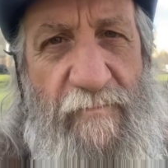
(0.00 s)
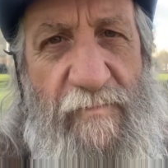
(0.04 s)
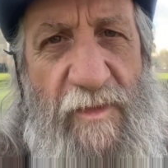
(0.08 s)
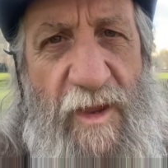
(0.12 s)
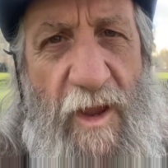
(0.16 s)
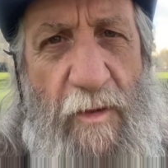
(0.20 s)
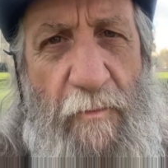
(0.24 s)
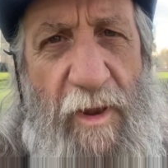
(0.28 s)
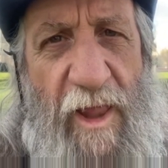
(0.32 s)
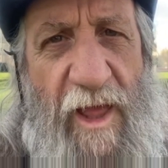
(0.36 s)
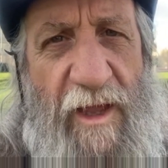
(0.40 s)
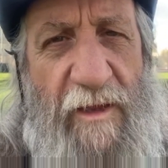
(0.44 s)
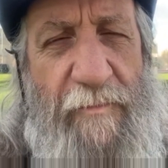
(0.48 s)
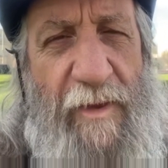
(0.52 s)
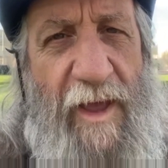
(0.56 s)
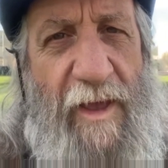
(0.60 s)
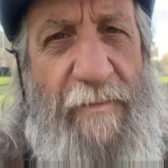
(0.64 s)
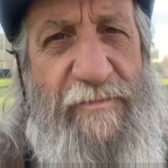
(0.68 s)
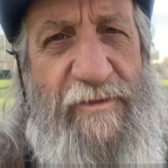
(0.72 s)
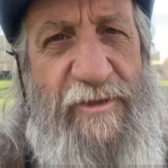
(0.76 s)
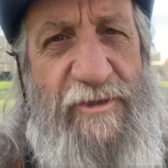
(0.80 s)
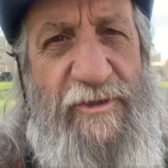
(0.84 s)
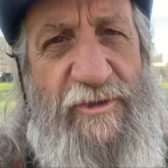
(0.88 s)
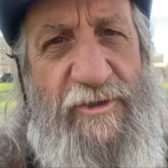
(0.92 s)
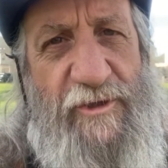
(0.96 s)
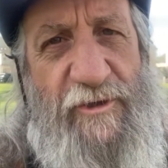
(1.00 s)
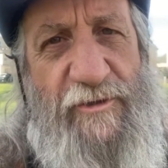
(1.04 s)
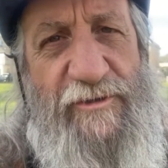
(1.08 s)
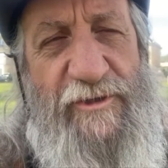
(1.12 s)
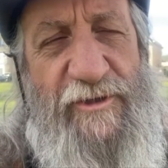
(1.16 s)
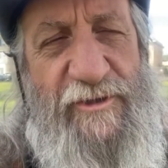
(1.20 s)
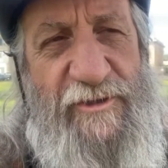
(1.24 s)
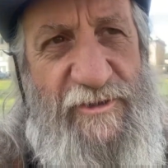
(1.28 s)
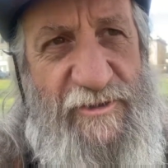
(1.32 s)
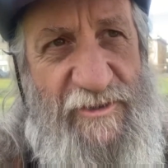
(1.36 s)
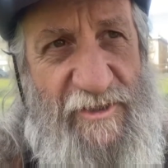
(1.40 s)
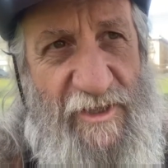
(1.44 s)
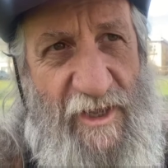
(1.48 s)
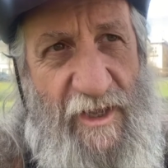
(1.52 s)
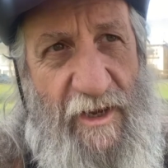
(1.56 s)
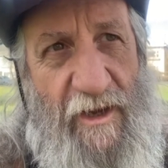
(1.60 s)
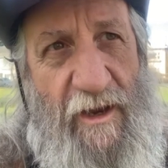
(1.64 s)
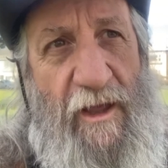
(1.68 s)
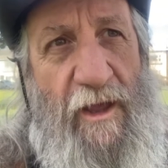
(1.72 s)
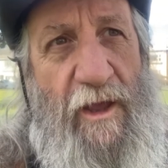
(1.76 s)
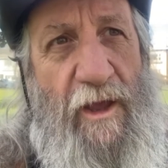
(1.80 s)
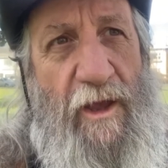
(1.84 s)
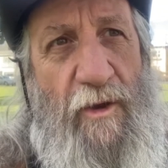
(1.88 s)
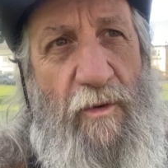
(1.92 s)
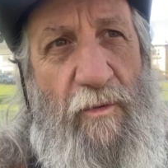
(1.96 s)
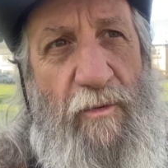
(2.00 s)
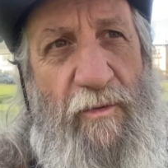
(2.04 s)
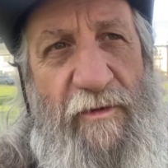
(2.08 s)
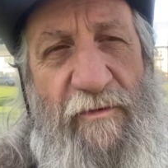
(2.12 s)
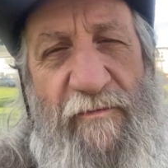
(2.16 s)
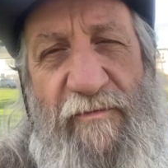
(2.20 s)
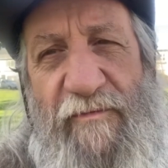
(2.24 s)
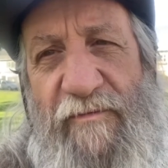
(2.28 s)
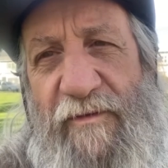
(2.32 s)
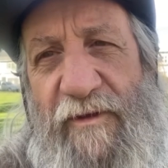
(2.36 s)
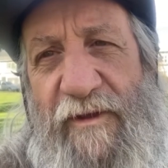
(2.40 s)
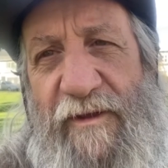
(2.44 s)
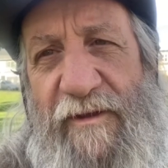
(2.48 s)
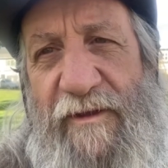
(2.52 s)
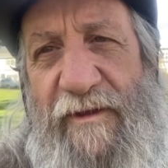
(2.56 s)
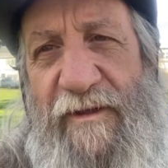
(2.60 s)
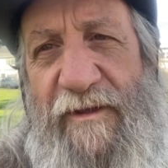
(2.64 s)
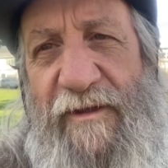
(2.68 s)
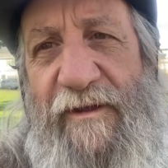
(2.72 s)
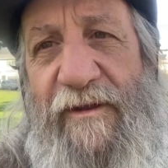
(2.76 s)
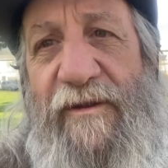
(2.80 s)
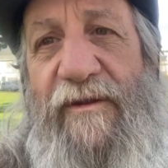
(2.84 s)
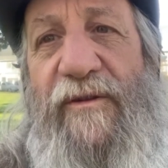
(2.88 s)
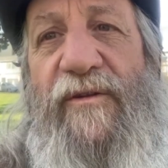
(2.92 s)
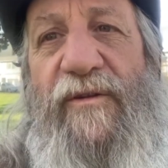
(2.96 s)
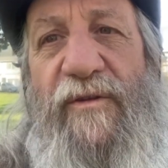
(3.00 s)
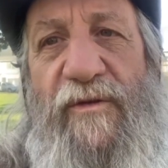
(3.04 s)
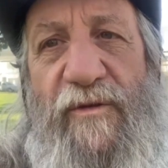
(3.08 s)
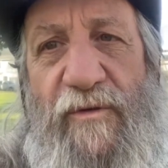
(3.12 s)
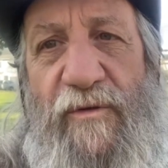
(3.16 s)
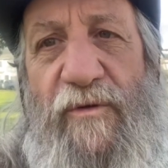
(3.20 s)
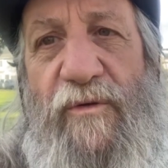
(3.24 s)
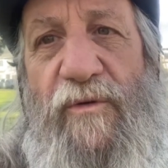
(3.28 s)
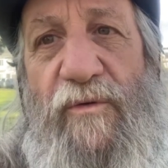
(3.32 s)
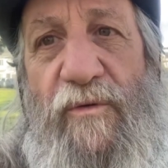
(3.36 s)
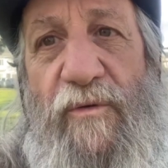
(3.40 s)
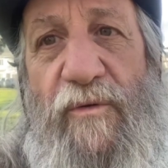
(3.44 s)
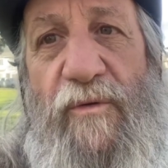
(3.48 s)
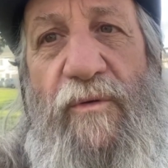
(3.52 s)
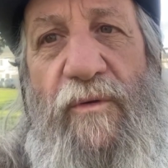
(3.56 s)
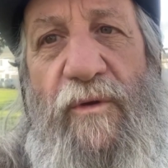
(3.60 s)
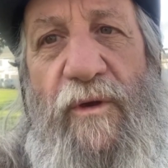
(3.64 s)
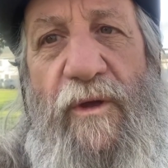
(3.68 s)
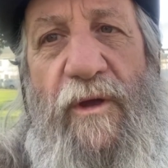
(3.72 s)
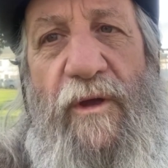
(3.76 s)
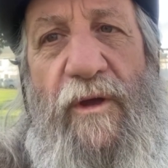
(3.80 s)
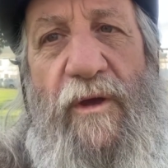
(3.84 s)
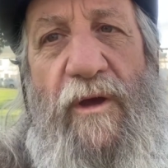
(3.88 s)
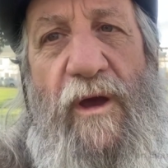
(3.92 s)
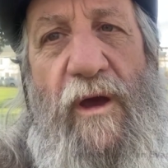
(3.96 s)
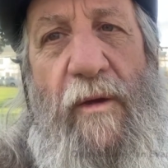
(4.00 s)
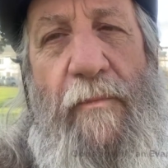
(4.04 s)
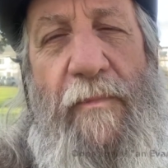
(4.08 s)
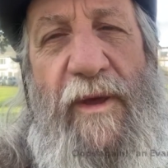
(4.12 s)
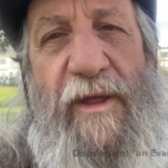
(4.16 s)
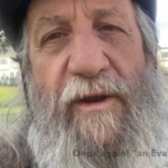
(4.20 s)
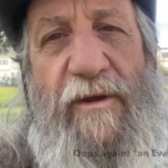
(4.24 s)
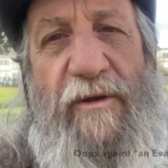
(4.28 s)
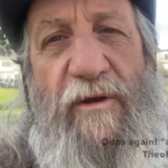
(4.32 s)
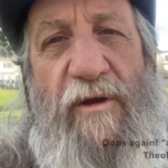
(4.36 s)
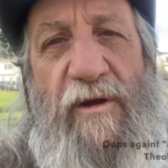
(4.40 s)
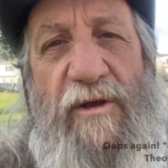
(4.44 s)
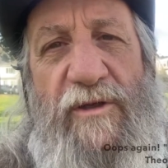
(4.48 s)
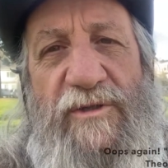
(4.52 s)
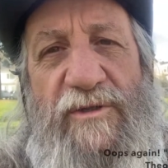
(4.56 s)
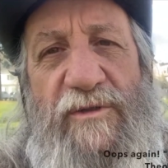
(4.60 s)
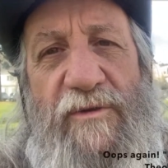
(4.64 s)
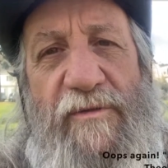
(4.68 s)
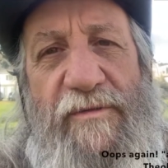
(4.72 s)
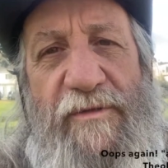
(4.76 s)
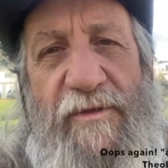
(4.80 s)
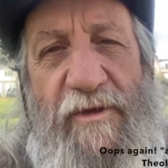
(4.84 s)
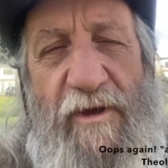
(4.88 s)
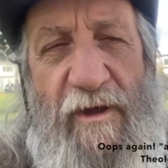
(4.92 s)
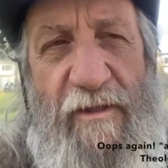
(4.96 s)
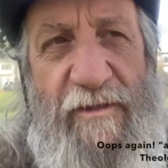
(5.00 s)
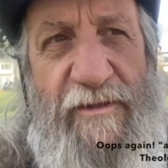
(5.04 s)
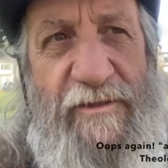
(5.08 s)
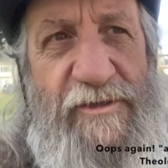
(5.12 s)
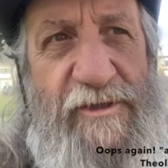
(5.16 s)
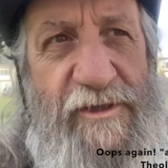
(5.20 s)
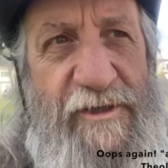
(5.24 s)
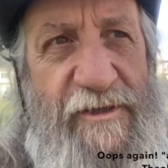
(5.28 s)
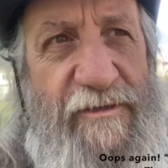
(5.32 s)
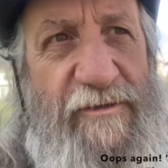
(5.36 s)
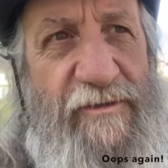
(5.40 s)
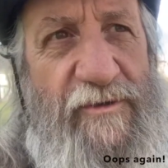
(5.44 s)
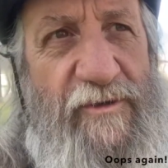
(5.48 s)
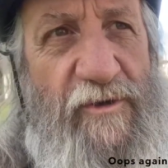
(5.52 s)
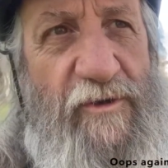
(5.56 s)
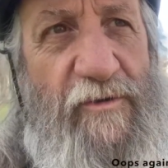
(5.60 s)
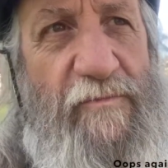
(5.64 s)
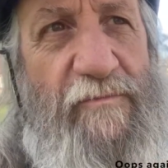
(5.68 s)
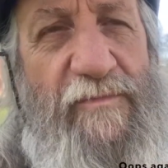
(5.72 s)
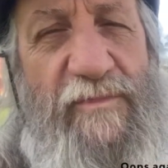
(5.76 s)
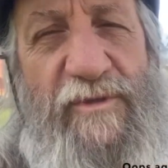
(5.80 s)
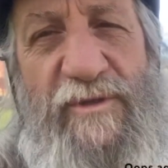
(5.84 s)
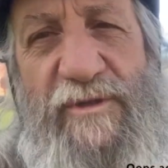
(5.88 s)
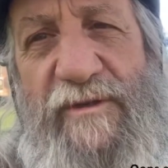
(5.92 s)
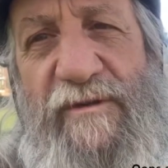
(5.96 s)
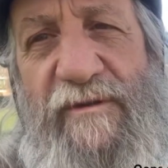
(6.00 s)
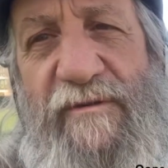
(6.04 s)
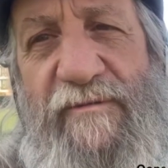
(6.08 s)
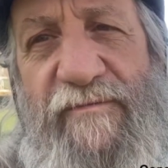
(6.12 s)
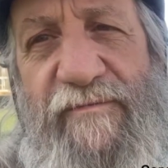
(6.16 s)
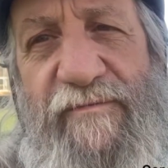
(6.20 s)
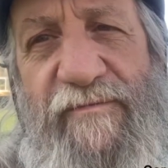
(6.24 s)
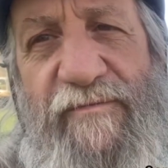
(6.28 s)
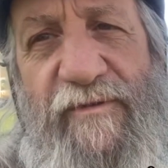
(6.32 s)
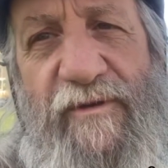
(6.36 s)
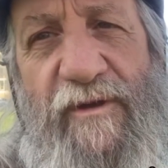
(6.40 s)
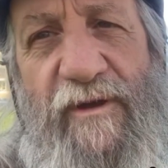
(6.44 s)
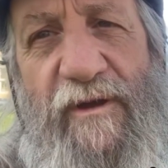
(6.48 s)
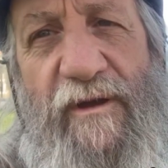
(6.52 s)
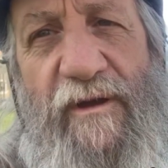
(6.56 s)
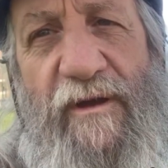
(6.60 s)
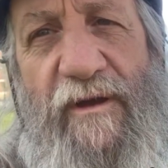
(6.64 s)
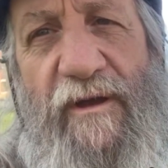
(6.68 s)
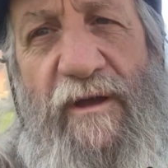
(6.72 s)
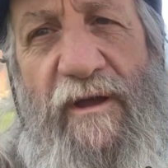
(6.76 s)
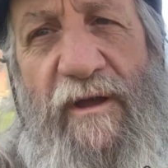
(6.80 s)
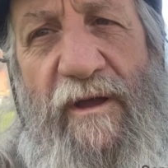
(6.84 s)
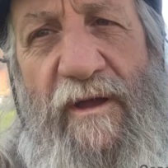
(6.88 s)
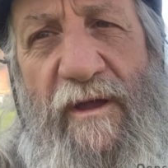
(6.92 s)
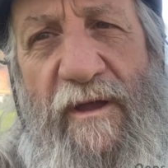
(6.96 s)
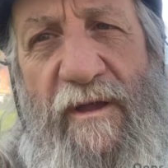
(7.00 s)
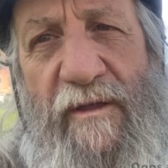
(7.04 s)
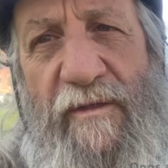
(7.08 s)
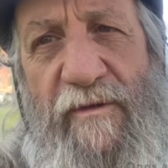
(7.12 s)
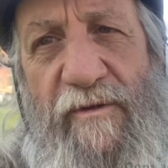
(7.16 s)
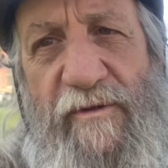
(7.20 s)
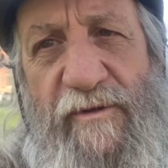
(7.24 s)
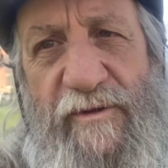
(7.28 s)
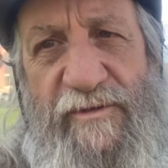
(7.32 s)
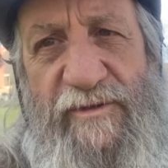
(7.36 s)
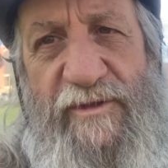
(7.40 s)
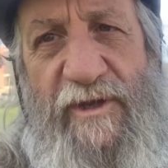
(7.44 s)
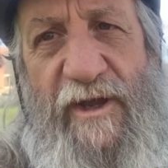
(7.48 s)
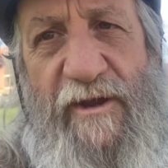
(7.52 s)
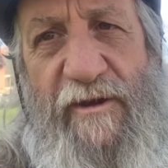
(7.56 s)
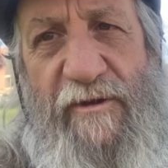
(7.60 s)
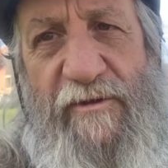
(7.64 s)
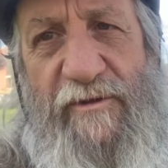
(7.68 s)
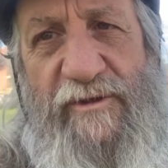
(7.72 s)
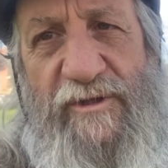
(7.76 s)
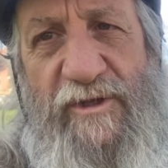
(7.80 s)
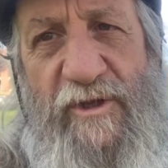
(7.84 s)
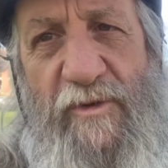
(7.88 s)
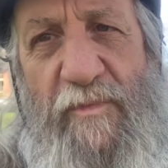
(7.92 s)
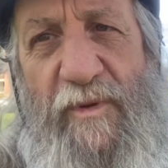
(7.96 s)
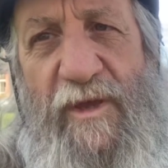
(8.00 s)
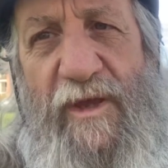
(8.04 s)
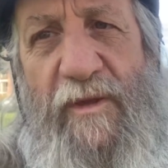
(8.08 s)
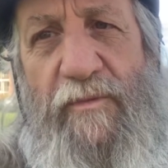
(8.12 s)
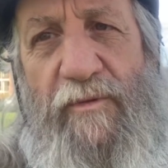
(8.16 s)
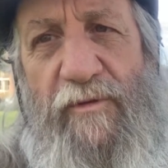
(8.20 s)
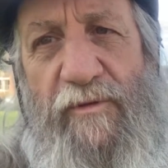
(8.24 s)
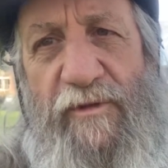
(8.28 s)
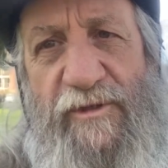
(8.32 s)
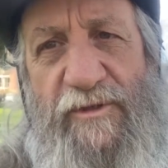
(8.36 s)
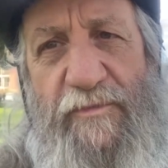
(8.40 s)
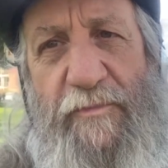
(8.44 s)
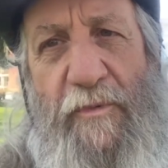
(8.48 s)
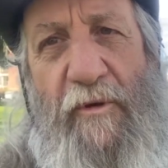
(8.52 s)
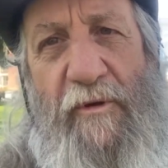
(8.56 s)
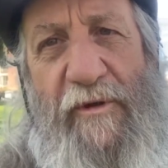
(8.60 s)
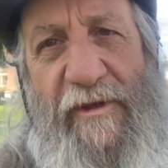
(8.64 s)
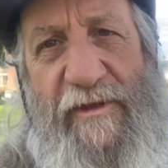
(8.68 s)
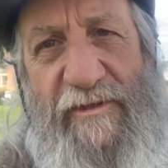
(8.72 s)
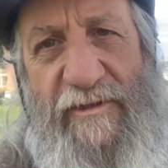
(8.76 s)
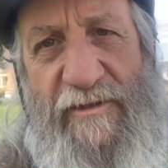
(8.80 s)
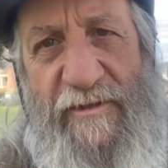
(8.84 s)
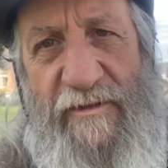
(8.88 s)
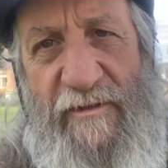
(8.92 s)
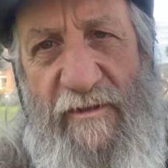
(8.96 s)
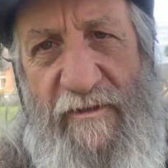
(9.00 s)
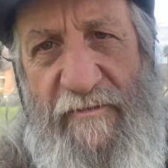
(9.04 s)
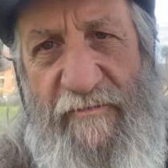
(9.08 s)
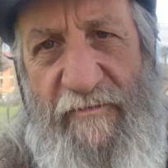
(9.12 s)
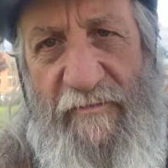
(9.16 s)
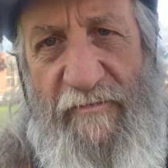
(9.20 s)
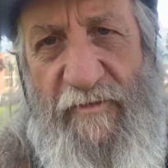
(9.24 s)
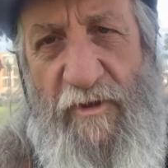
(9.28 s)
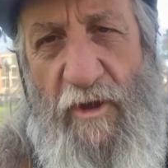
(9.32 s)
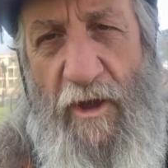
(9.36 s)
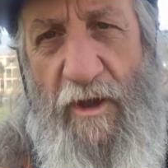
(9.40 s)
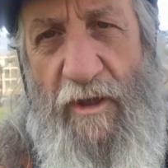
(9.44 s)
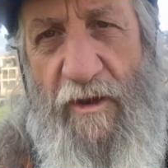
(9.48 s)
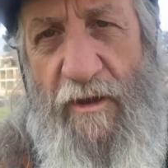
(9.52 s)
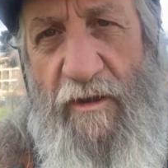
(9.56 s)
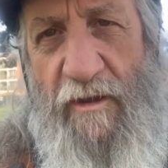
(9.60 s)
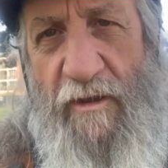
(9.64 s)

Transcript: black Baptist churches that would fit into a Pentecostal theology in terms of their desire to see people experience the love of God.